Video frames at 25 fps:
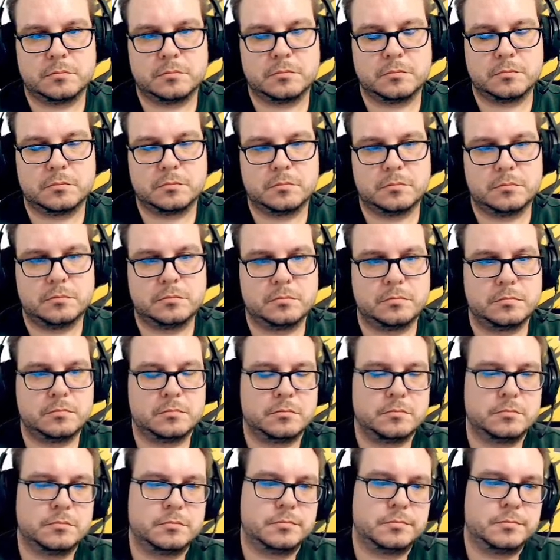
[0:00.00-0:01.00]

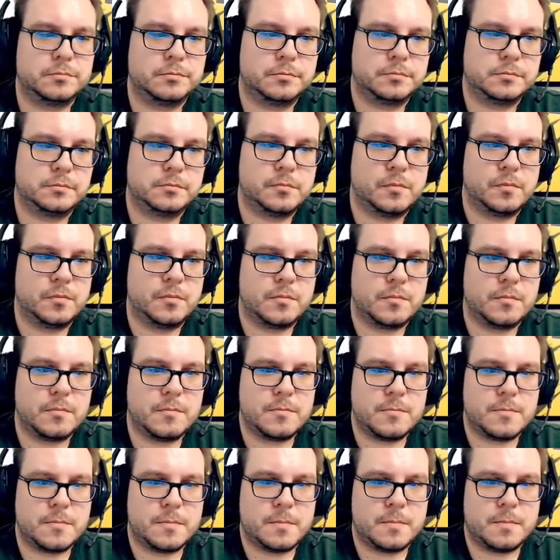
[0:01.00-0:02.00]

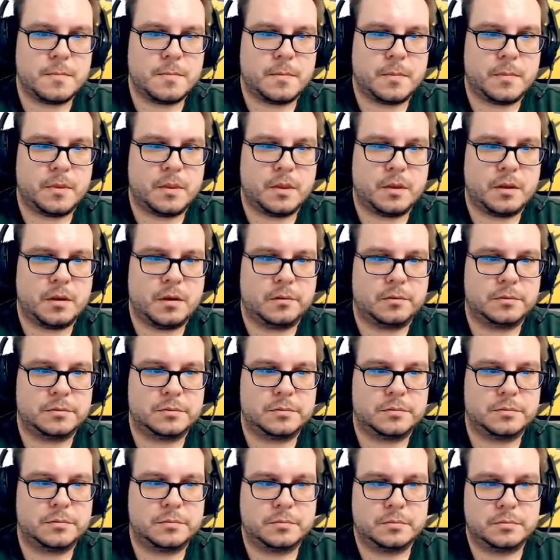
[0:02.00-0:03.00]

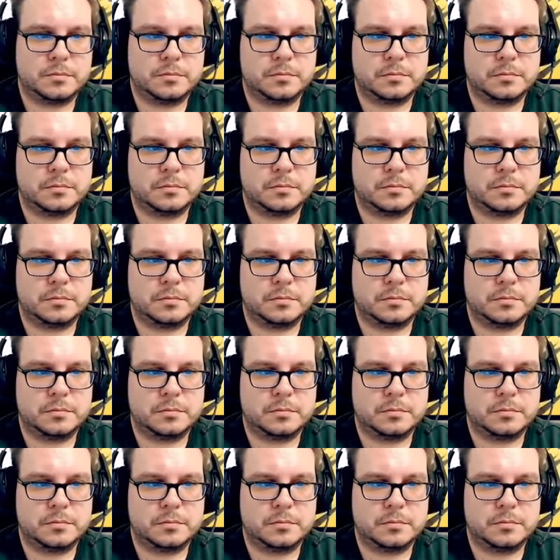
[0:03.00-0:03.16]
(silent)